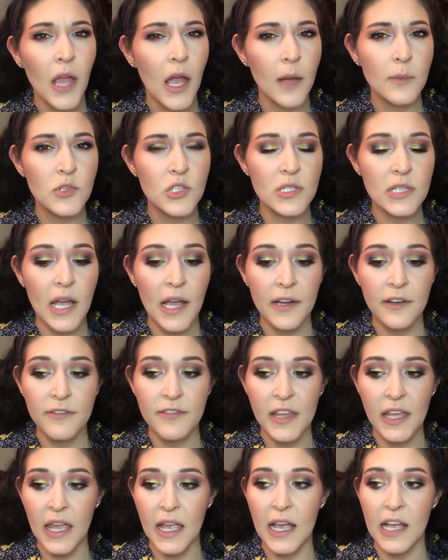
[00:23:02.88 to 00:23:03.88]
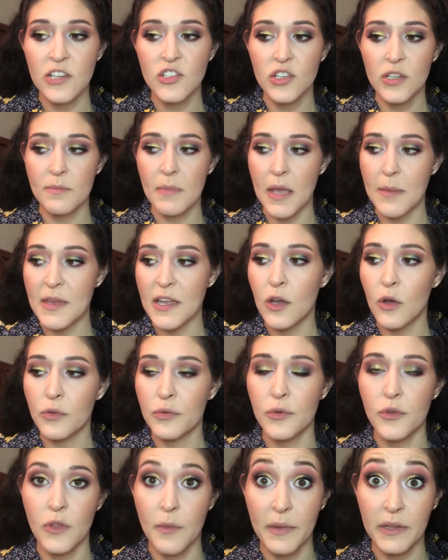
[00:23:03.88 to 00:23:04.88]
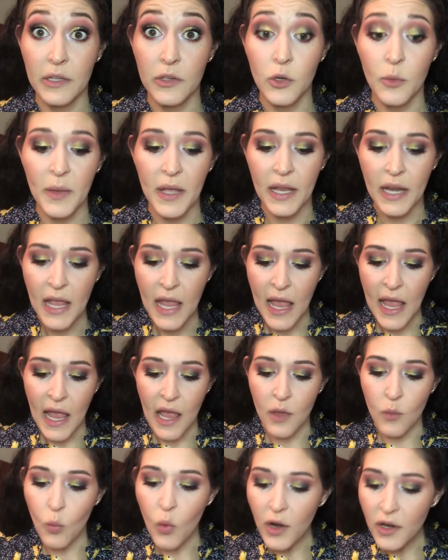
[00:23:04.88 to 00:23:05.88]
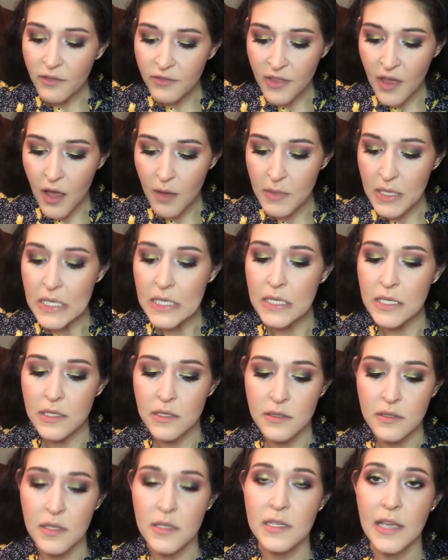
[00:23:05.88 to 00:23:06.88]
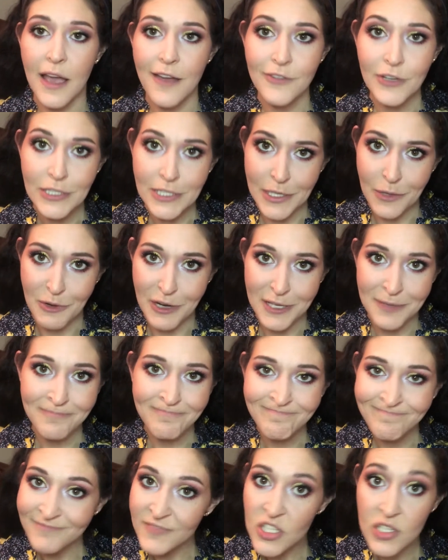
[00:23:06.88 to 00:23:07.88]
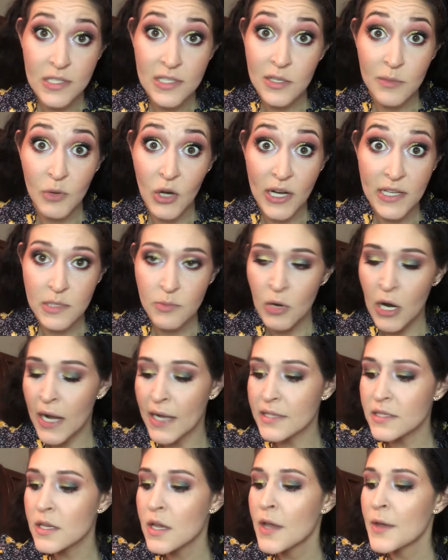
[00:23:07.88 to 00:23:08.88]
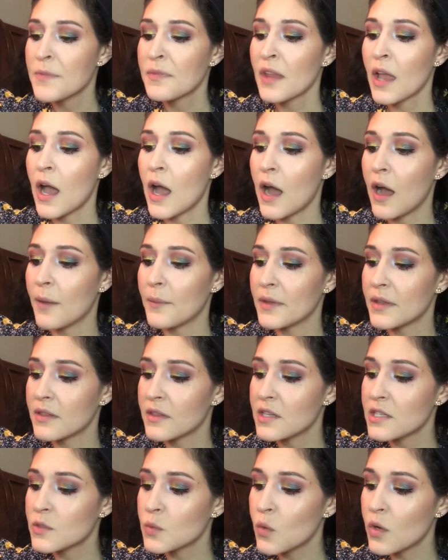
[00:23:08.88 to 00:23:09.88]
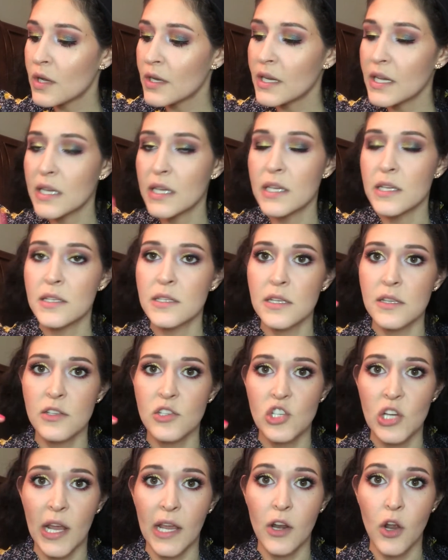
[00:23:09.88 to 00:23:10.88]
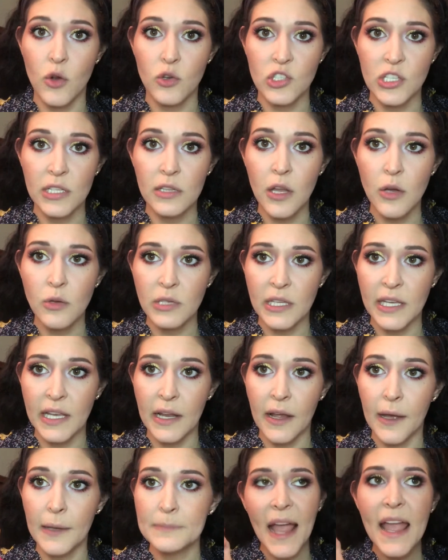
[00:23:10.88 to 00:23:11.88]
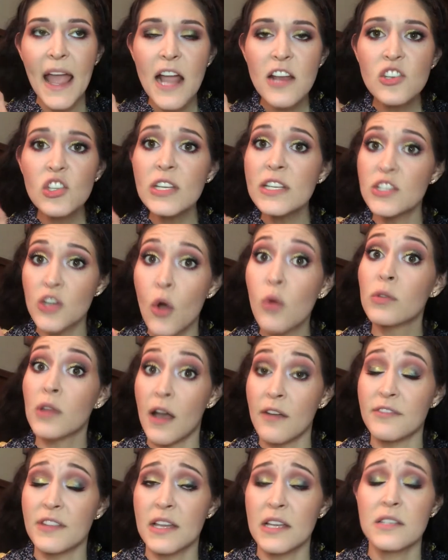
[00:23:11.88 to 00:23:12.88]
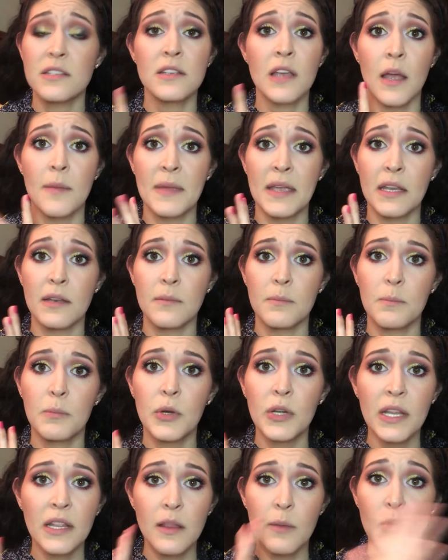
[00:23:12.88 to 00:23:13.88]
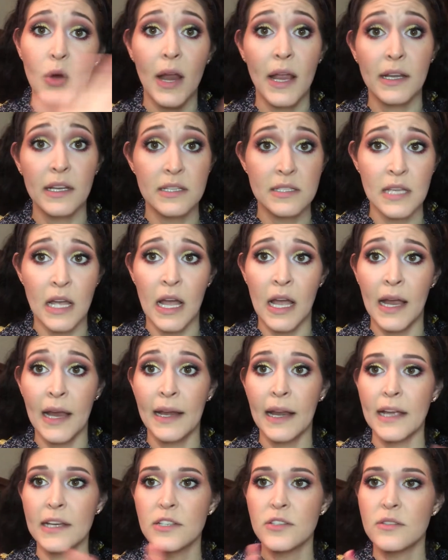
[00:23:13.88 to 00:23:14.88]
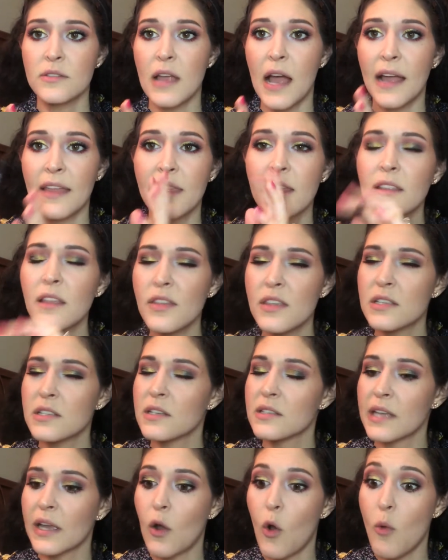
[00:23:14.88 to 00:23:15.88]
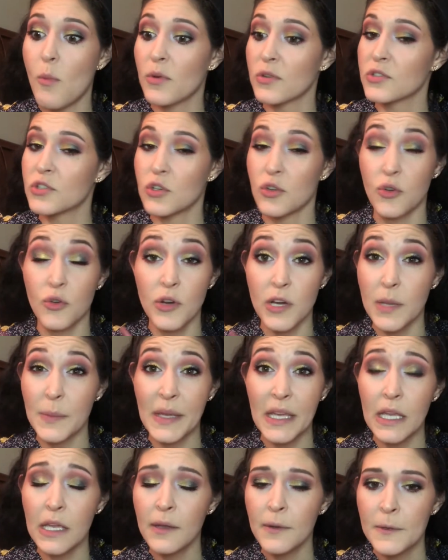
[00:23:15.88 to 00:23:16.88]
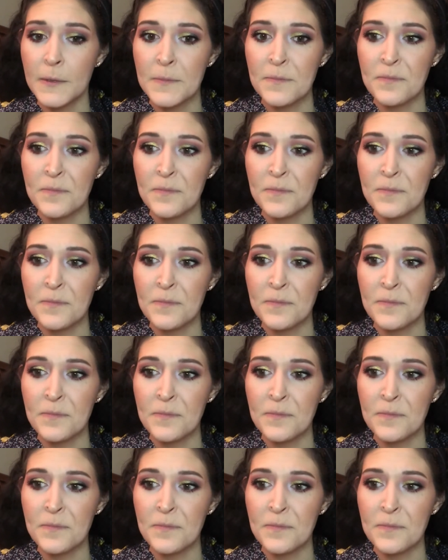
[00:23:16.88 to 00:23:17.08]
I'm just kind of thinking I should maybe go through them a little bit. And one of them is this Kat Von D one. Surprise, surprise. This one is in the shade OG Lolita. I actually don't love this. I mean, putting the brand aside, I think that this is like almost too creamy,